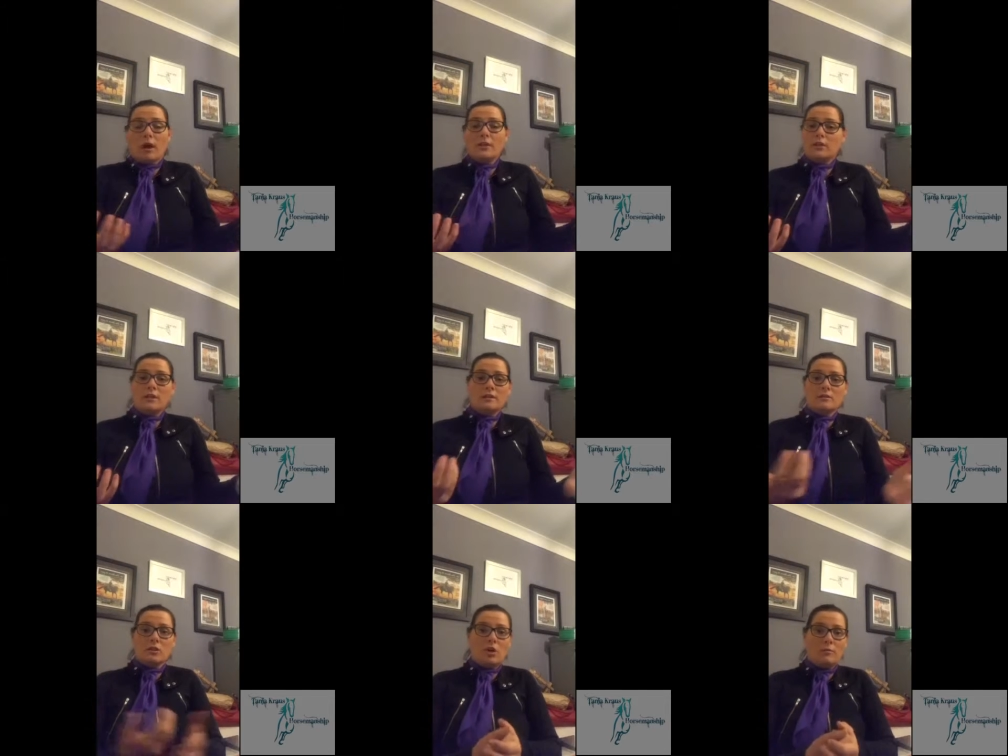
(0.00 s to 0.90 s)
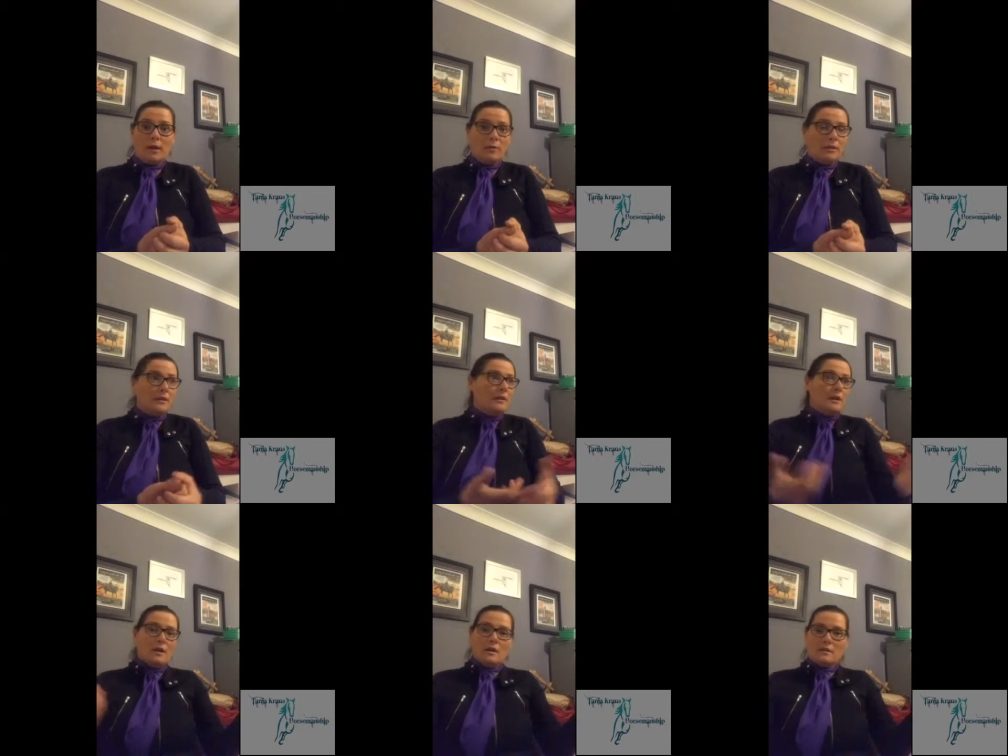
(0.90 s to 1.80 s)
great things. You know, maybe
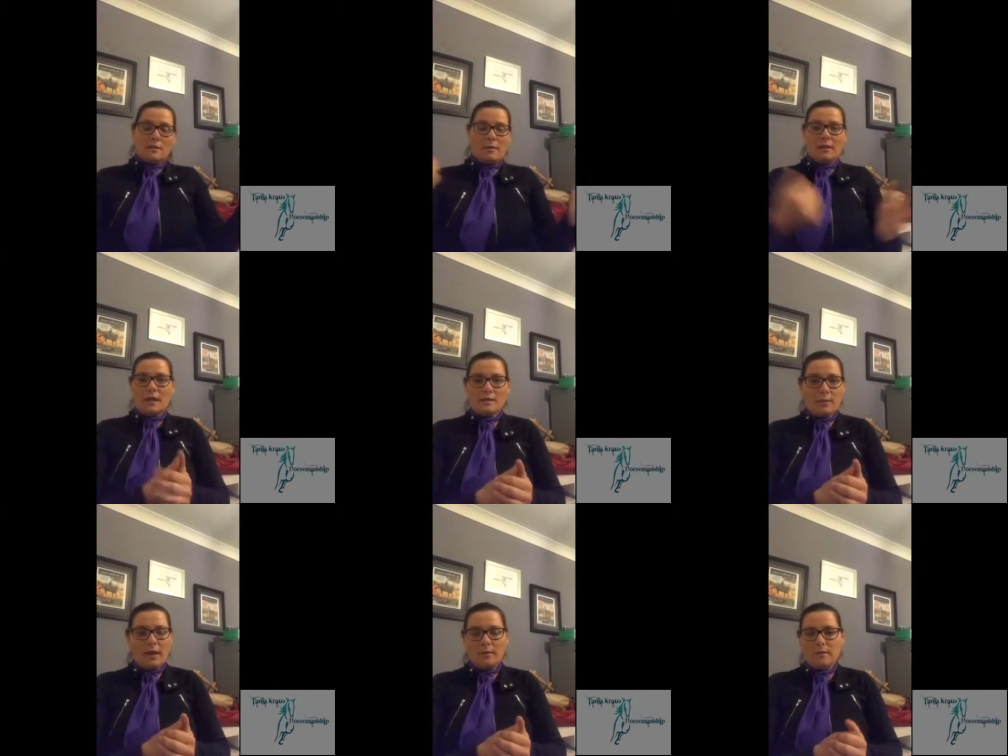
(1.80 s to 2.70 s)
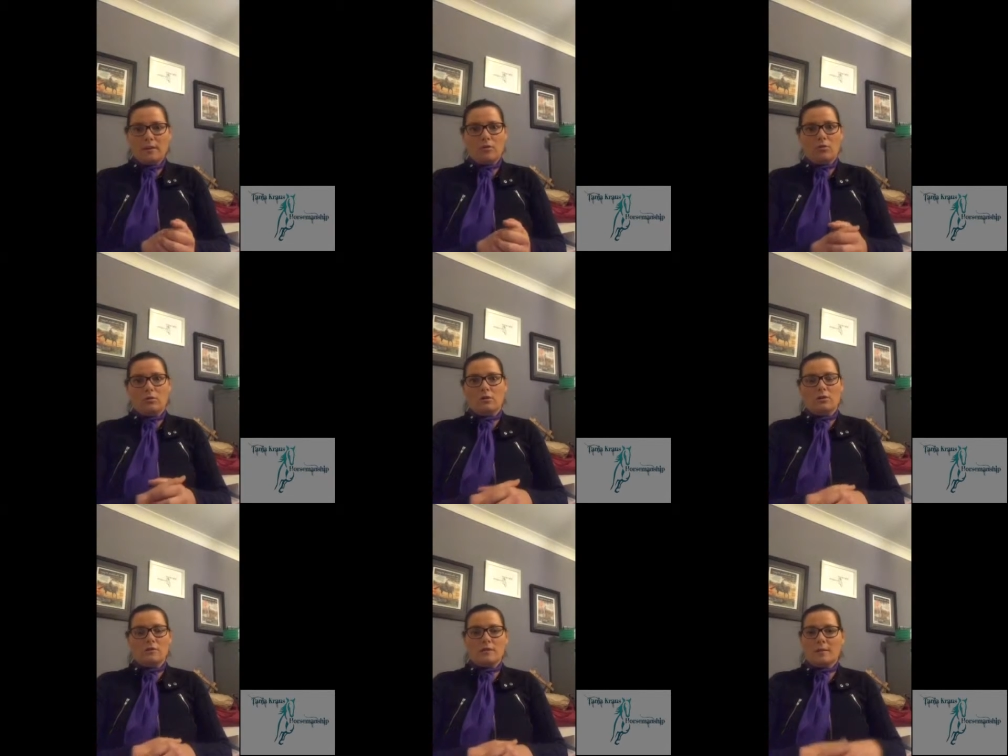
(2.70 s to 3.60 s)
someone has a baby
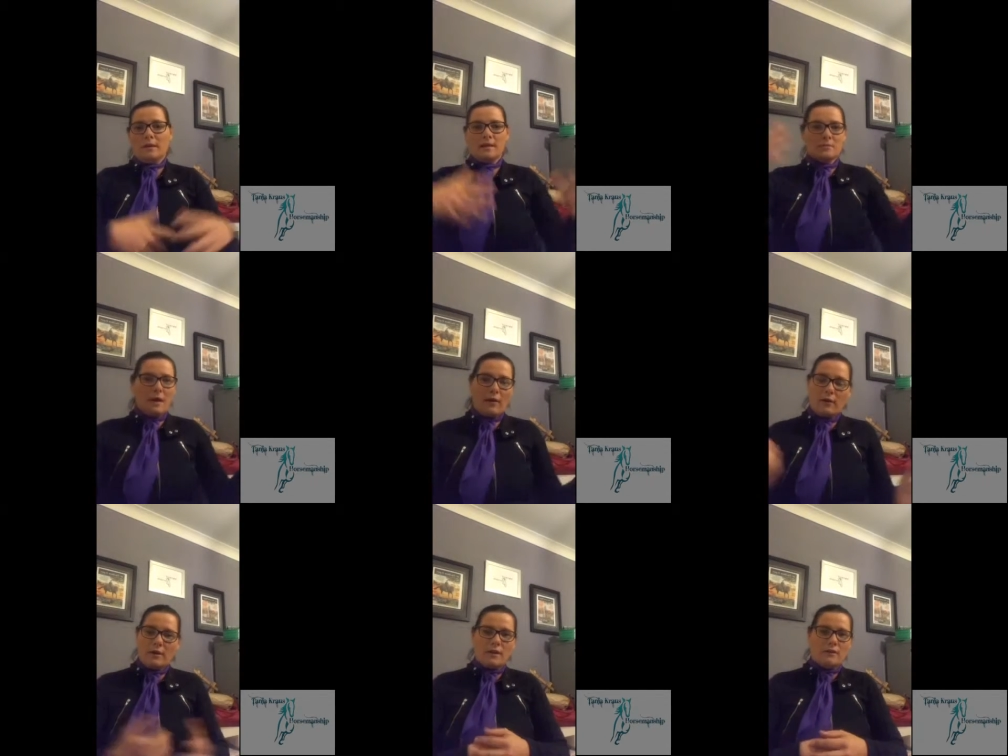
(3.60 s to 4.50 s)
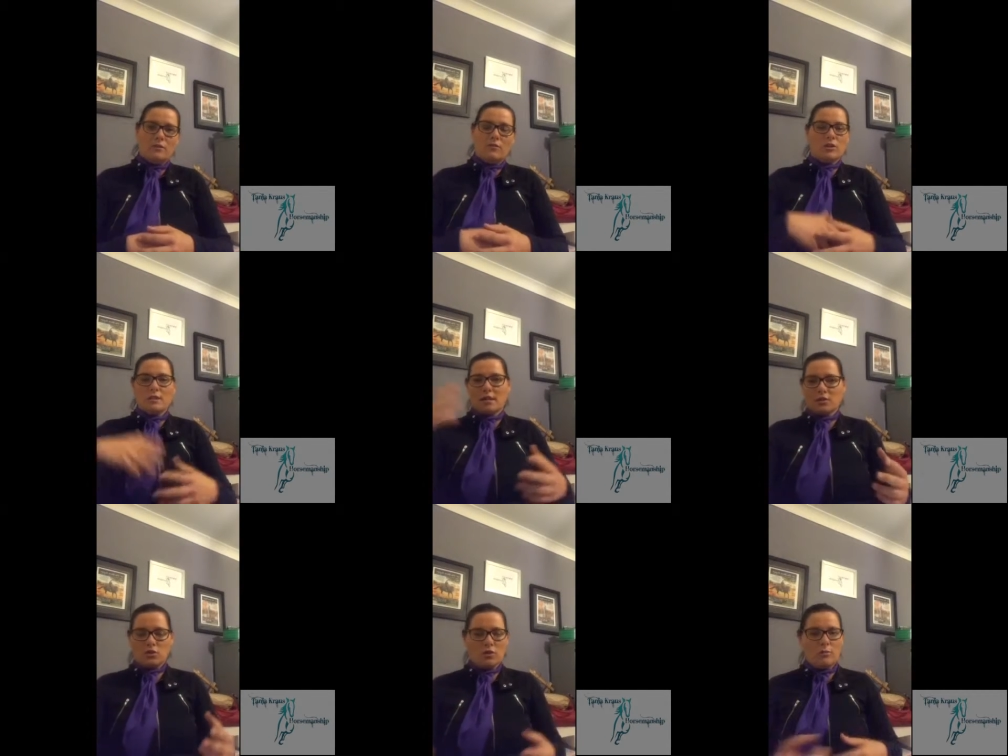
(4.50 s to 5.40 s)
or someone gets married and you've got to take
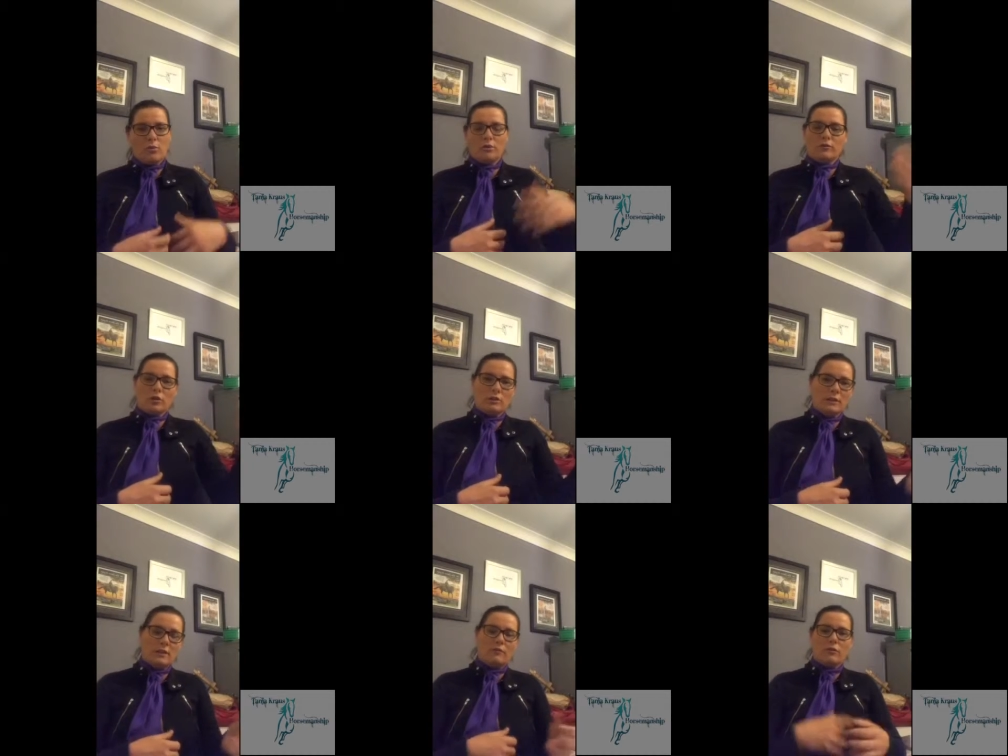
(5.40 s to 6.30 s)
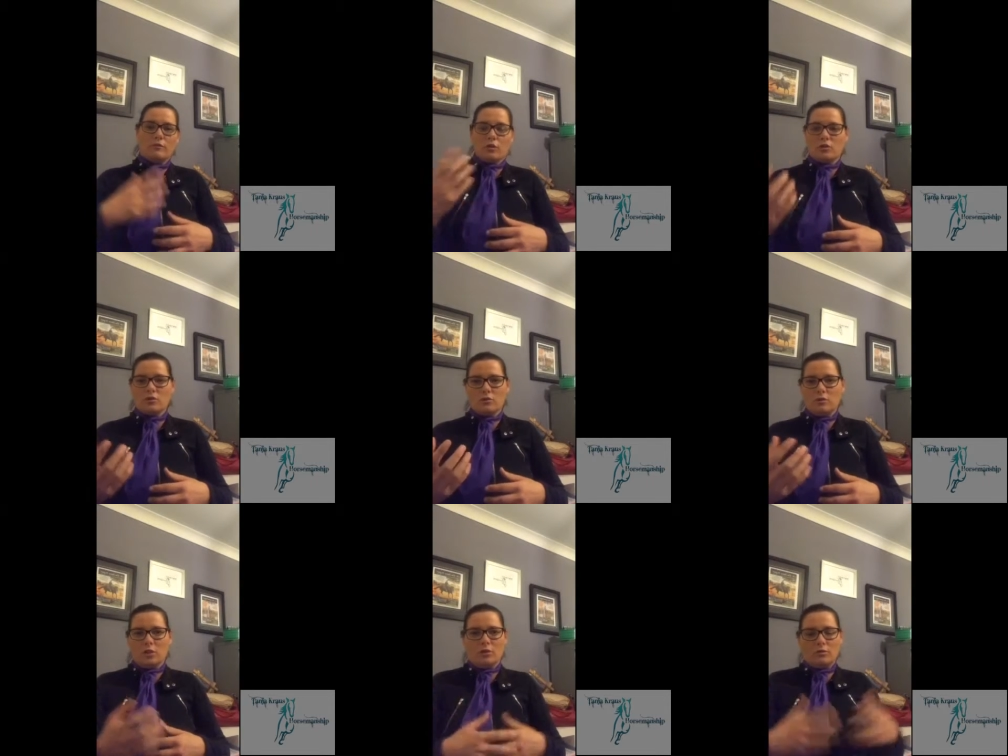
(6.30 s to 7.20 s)
a trip, or you've got to leave, or you've got to do,
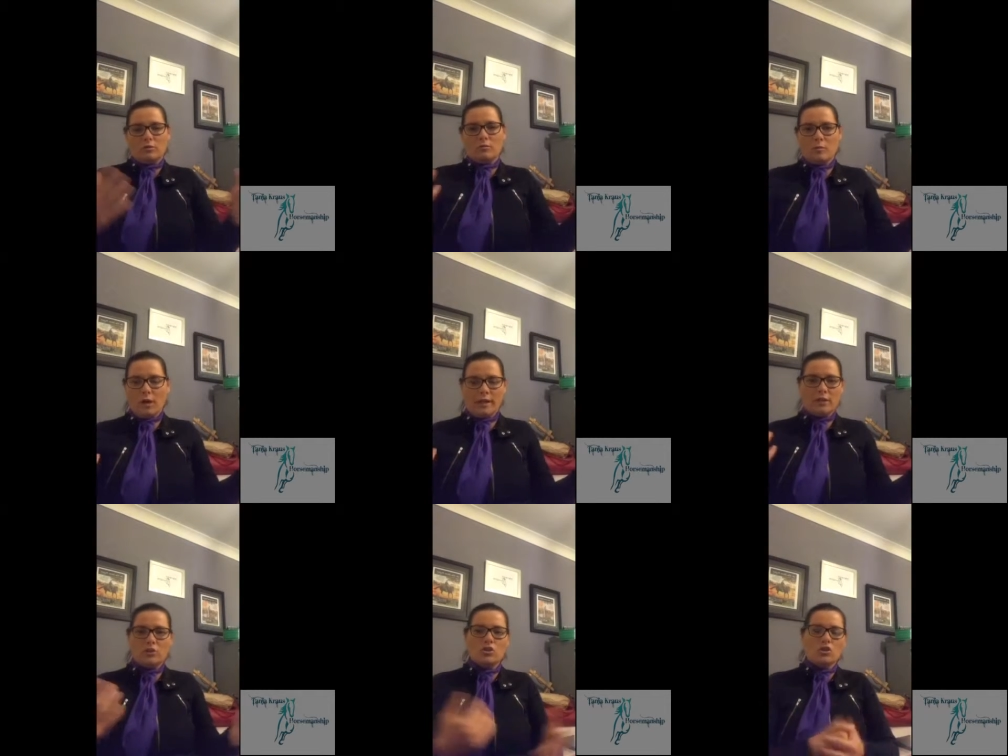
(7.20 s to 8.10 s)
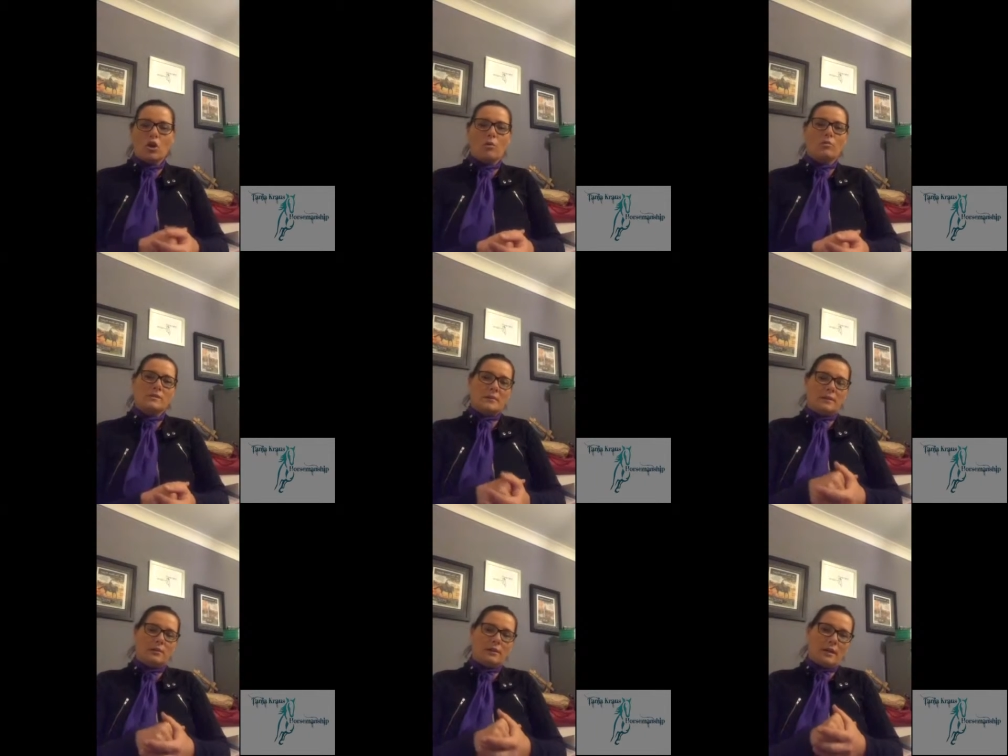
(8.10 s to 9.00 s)
you know, you might get a new job or
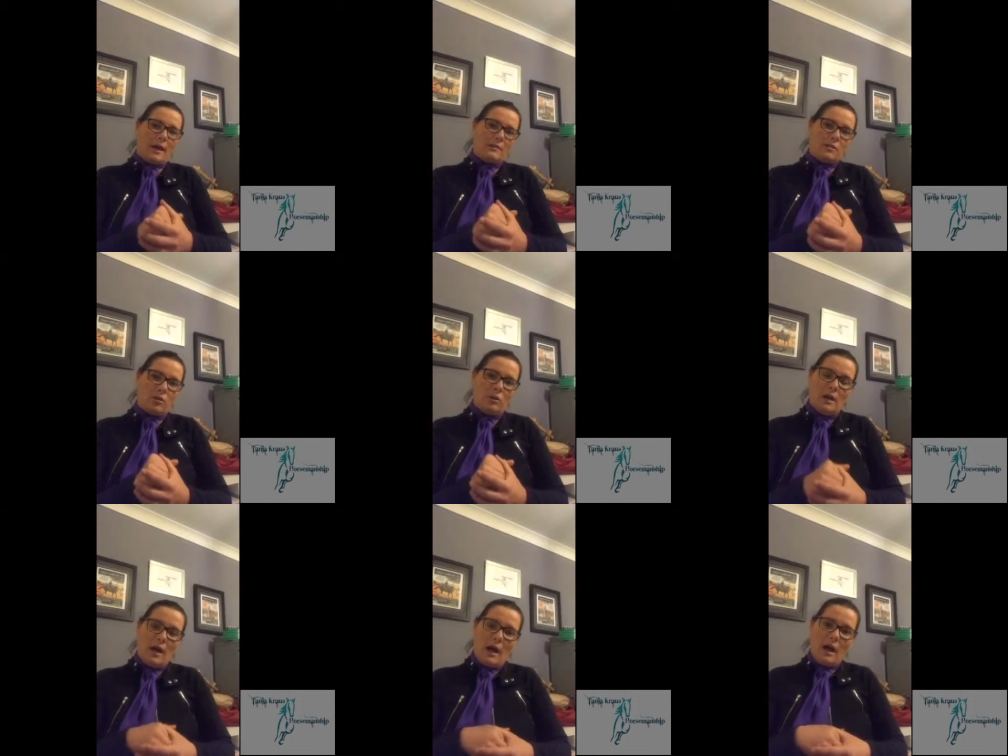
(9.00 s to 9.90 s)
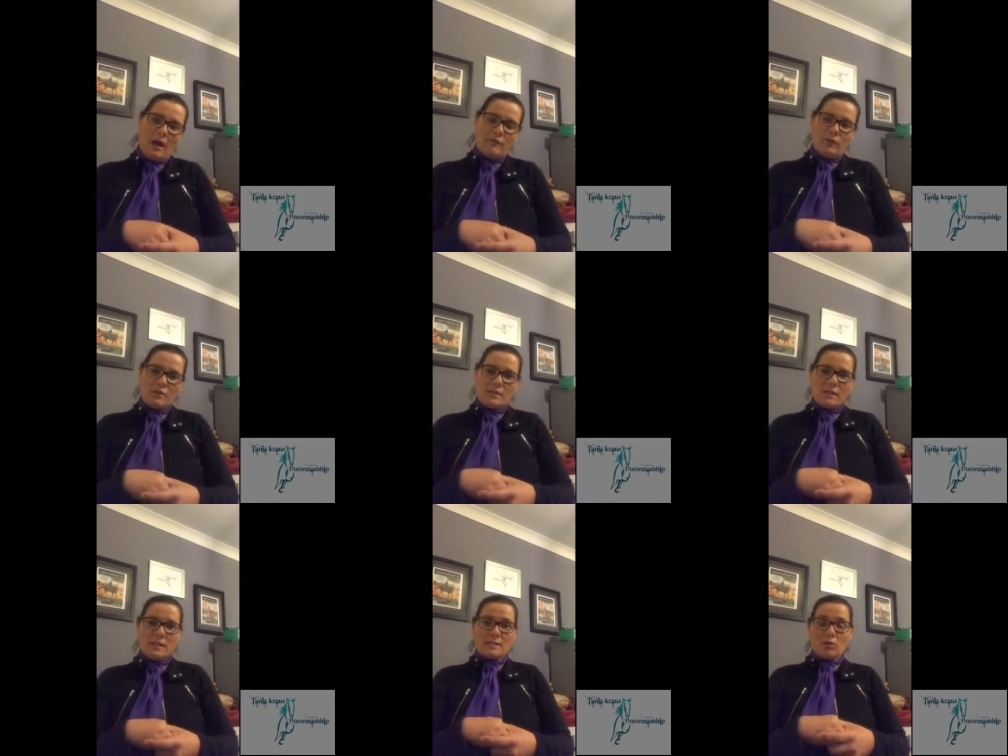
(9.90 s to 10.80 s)
something like that. So
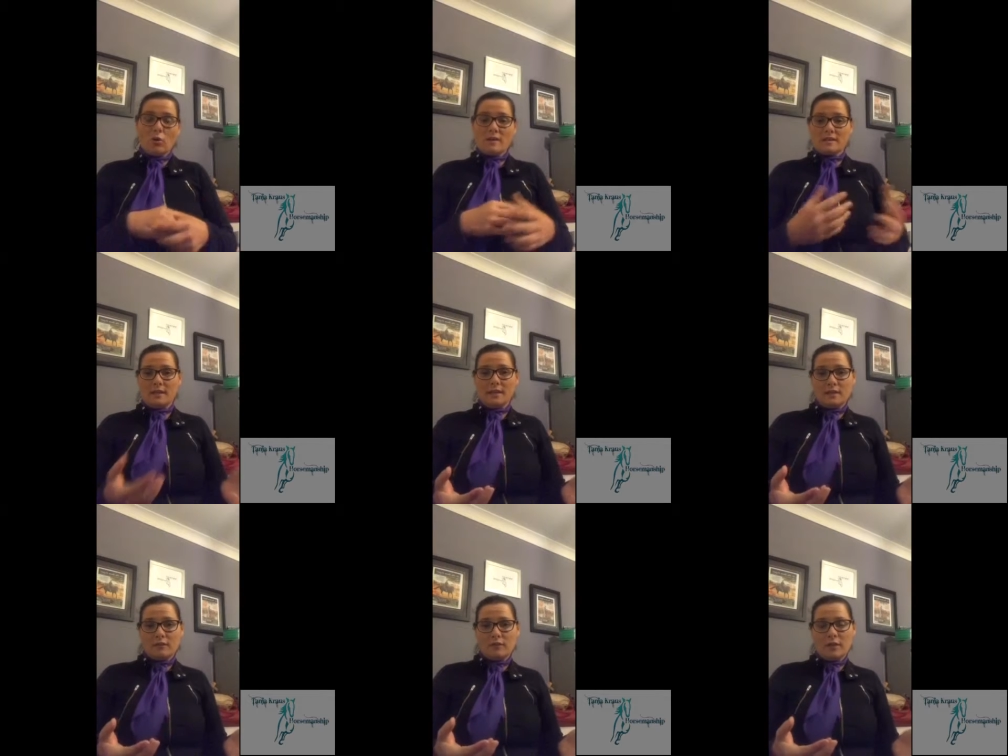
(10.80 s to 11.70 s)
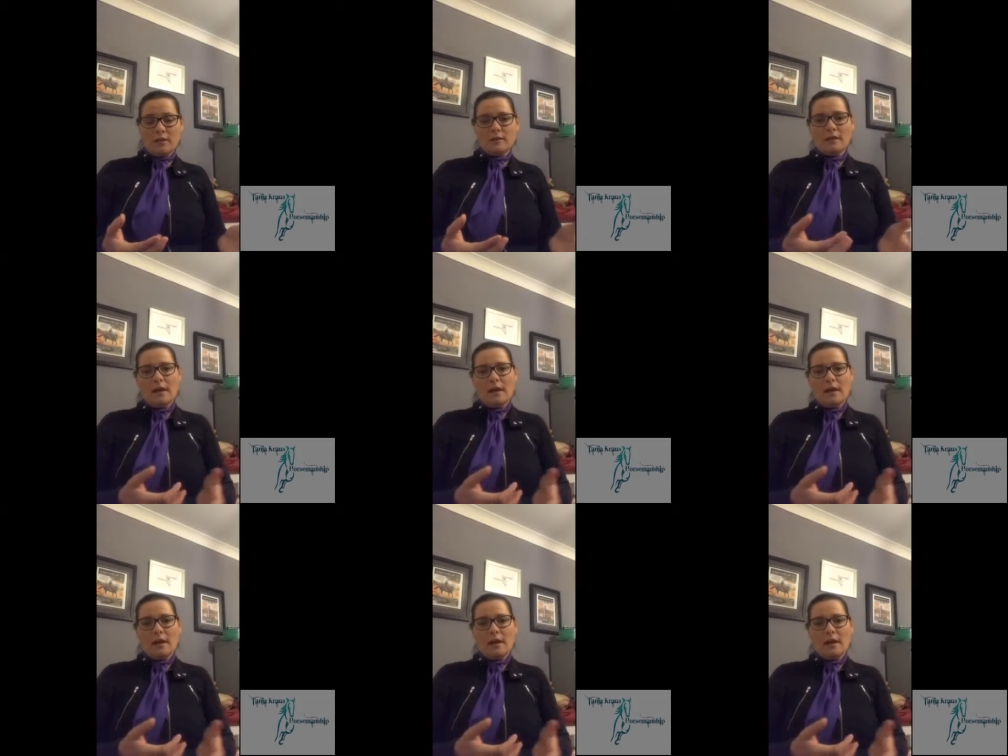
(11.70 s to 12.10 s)
adversity isn't always a negative thing,